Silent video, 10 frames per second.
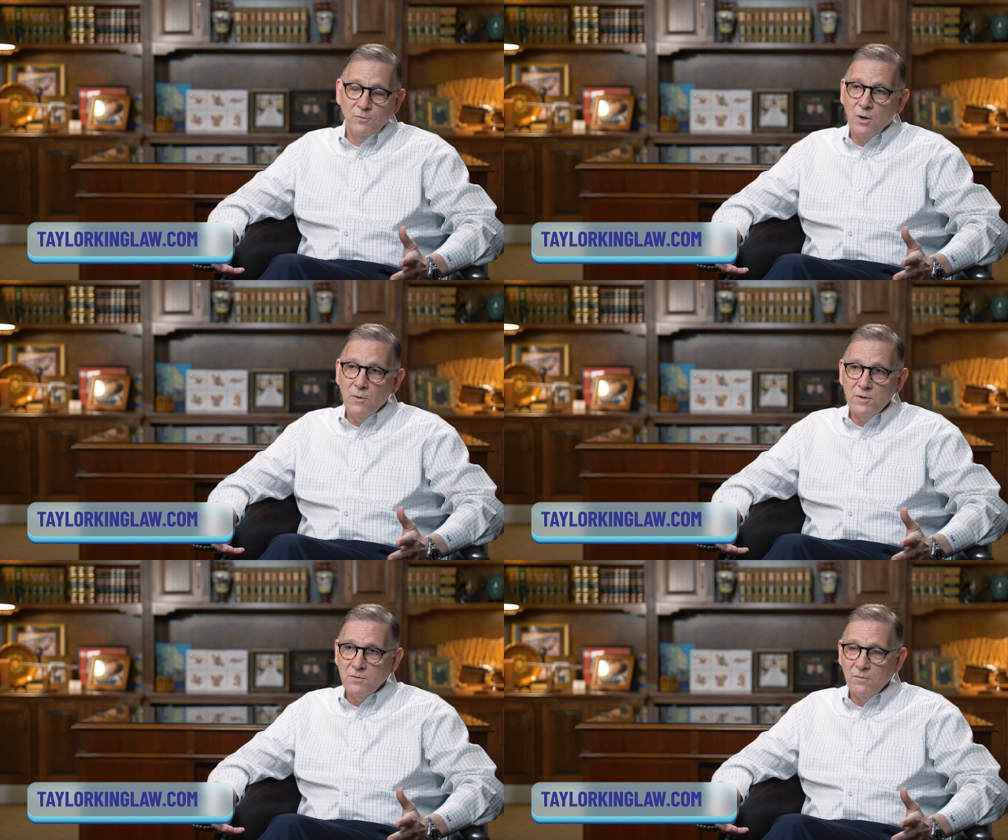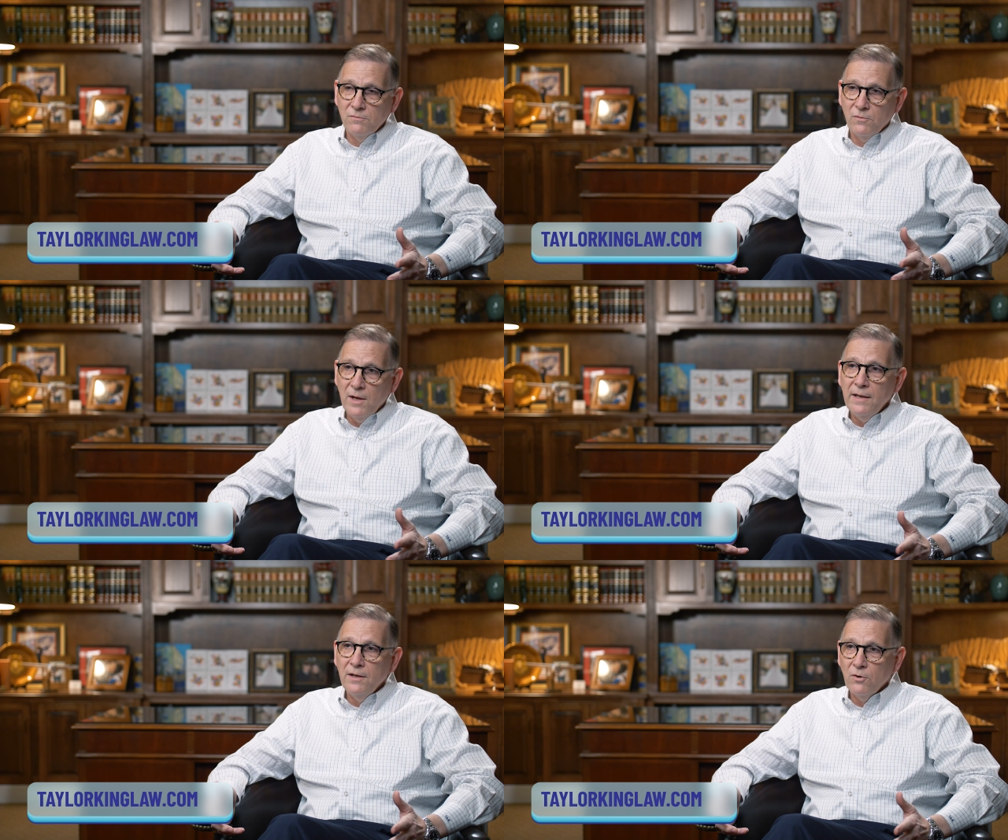We're always
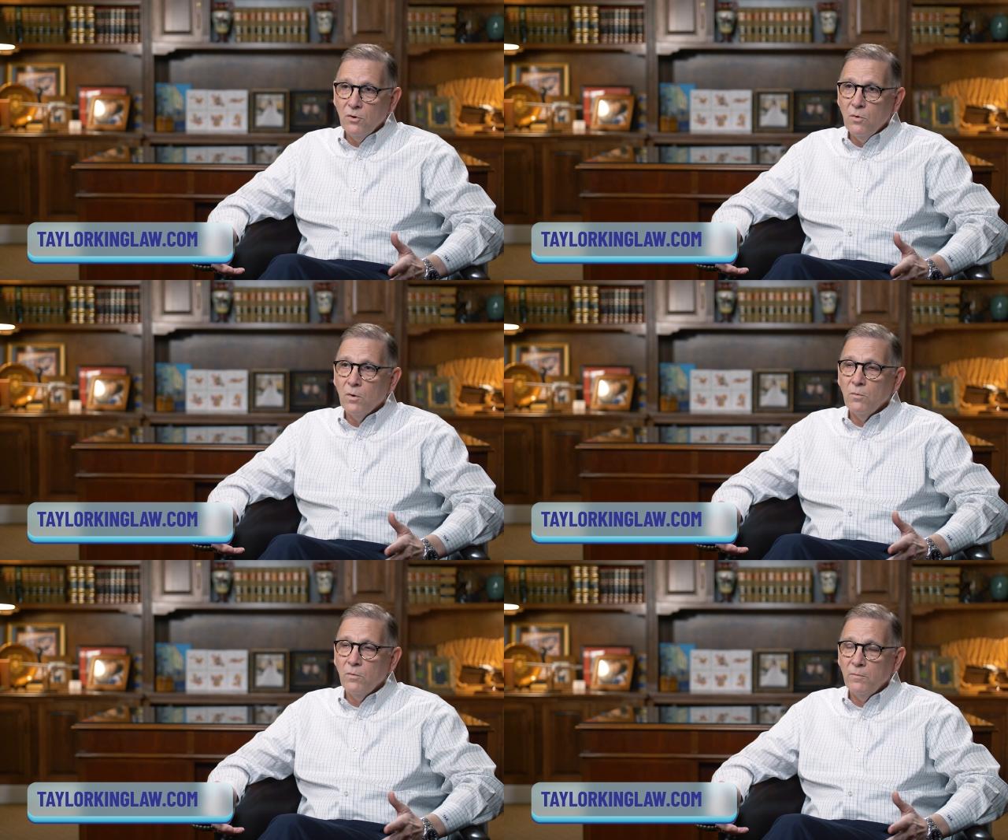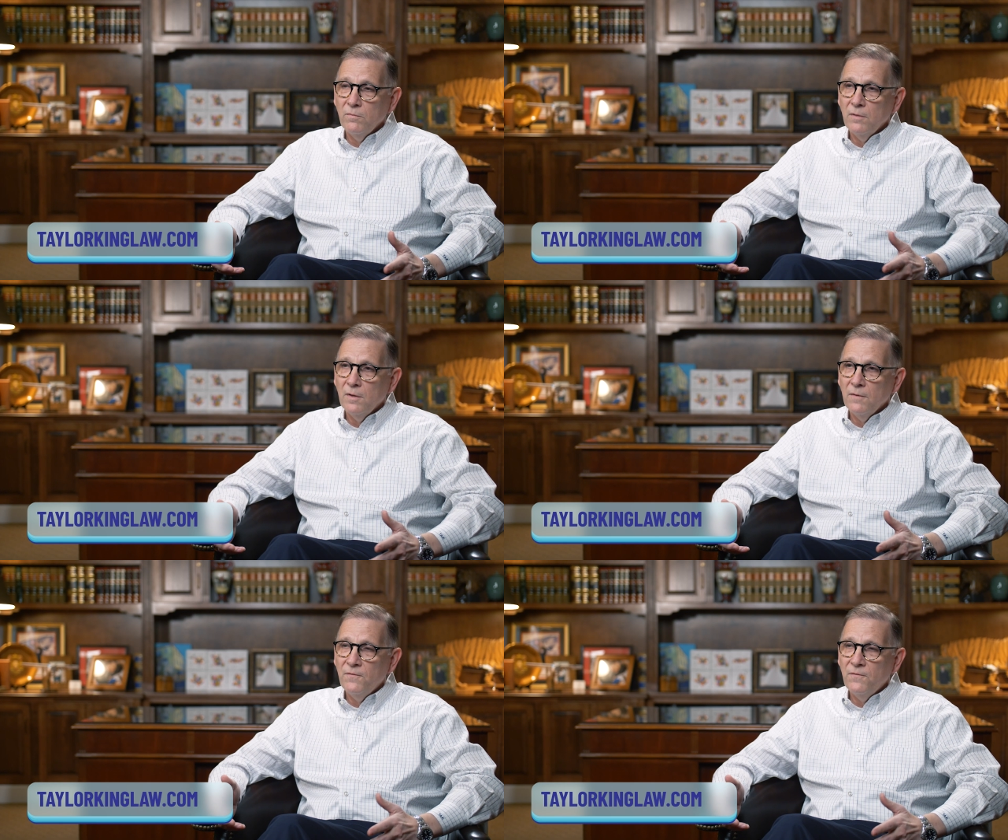ready to go to court when a